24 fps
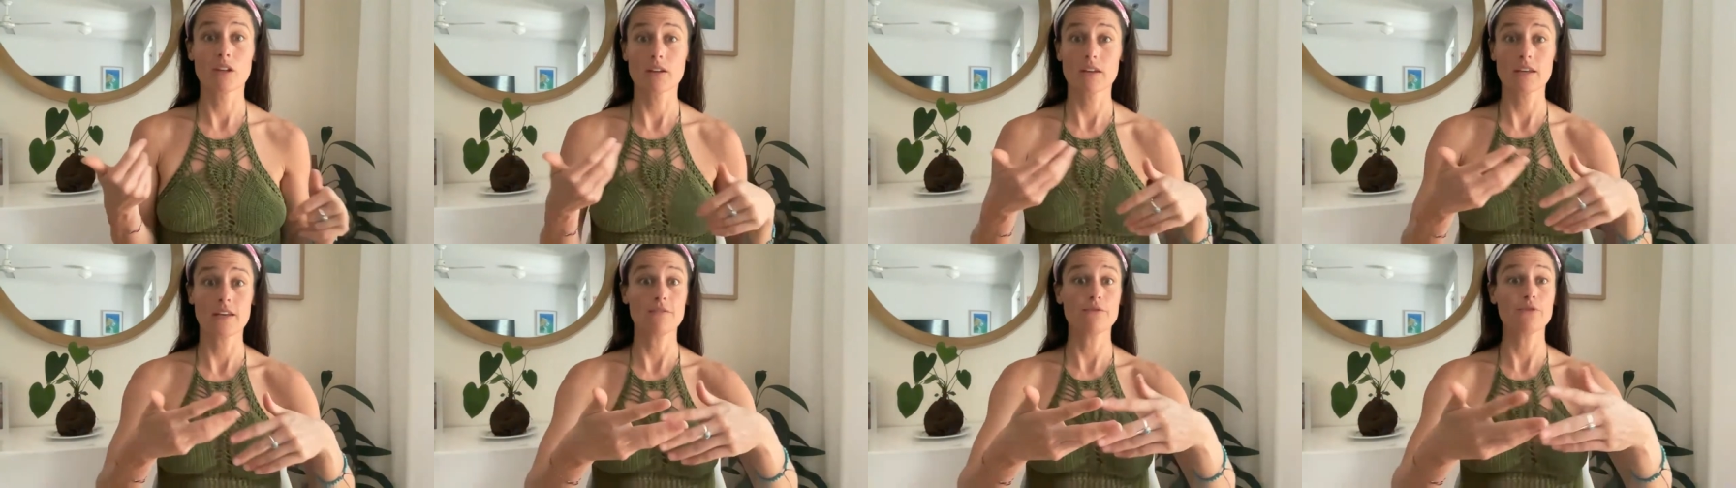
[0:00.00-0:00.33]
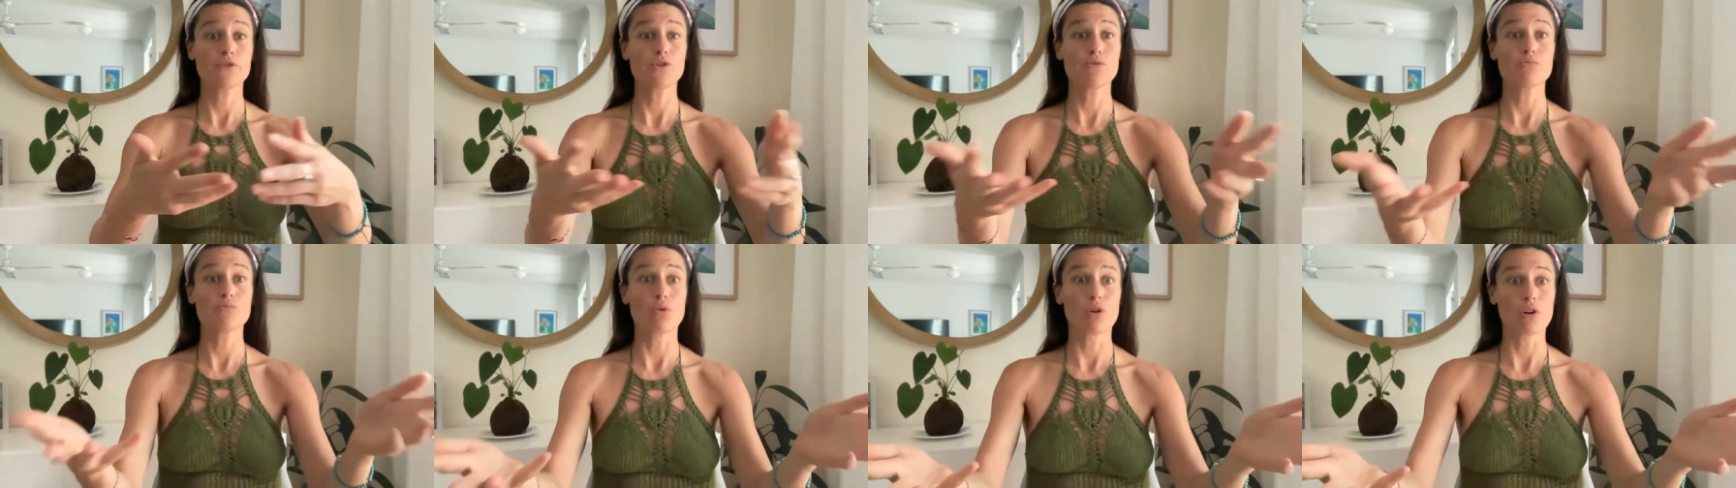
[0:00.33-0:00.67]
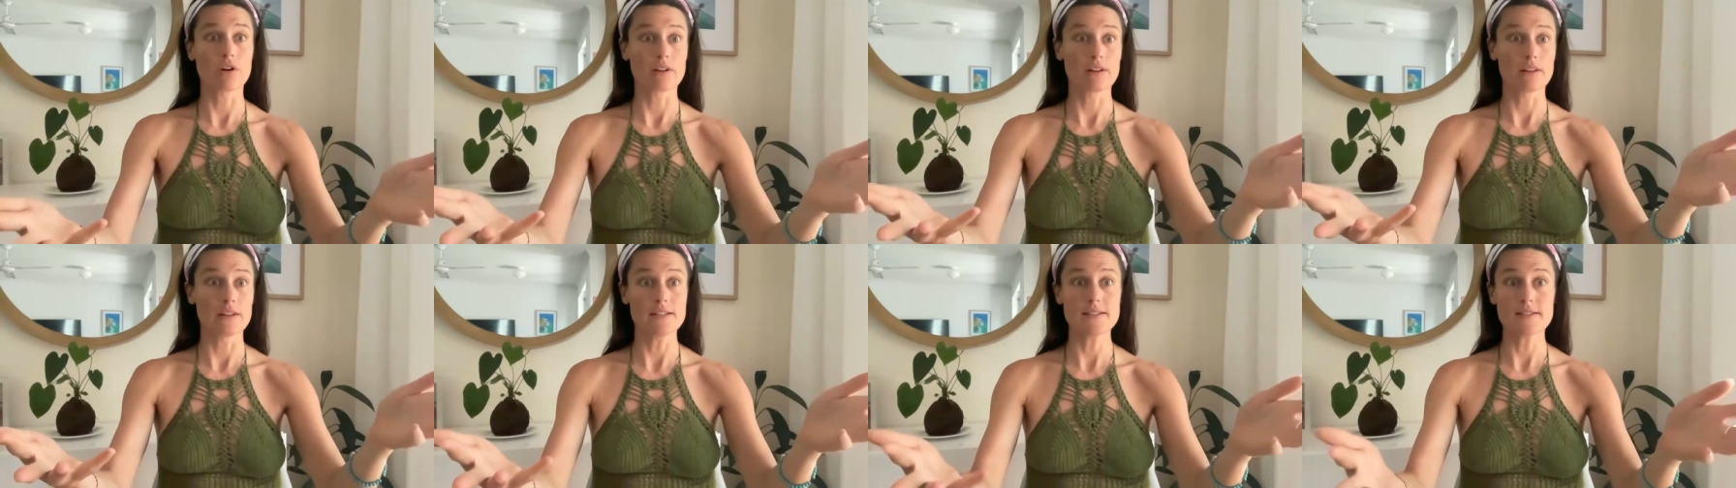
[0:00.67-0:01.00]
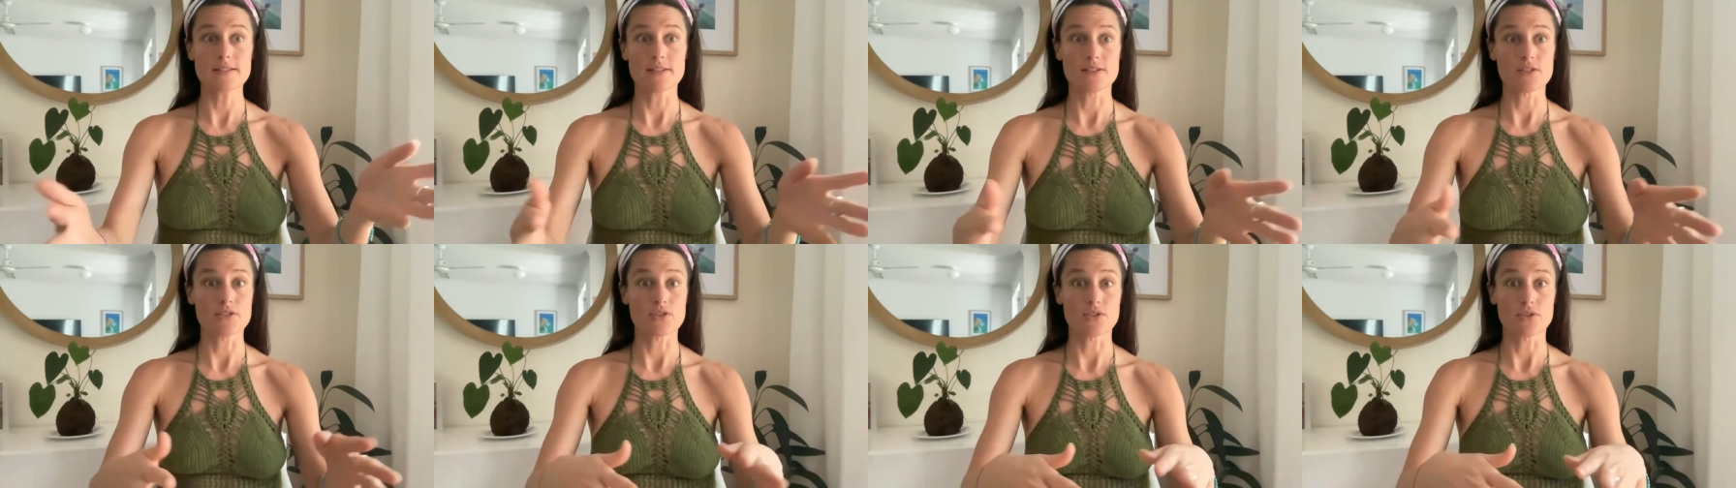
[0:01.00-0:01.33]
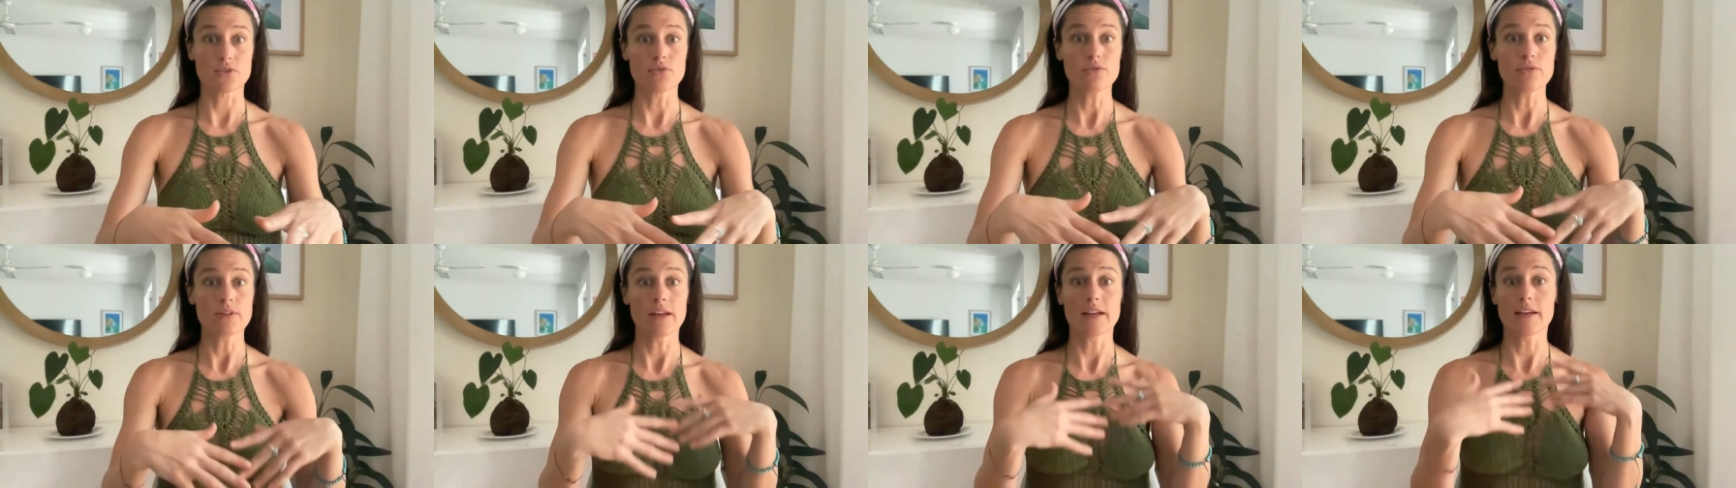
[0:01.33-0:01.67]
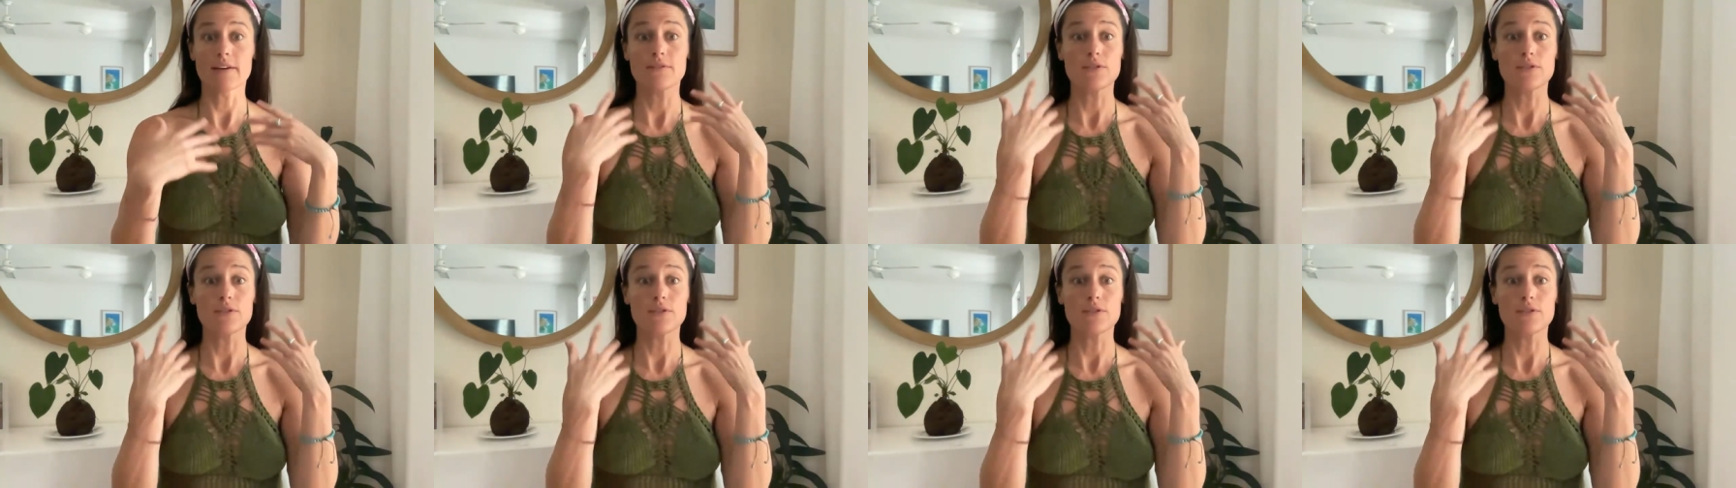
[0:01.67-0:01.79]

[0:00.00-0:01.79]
give you more to listen to. Like,